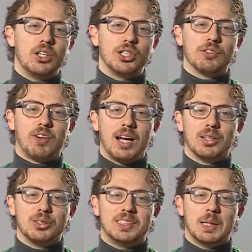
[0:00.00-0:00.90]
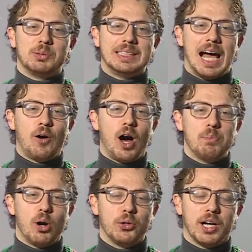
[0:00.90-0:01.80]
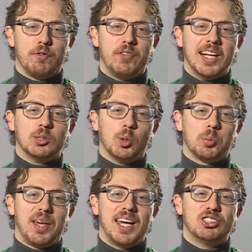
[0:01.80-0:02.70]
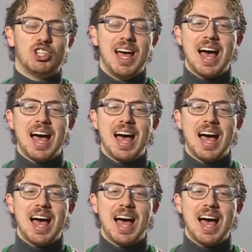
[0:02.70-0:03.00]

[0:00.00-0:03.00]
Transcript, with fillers: You can find those tips now on both our Facebook page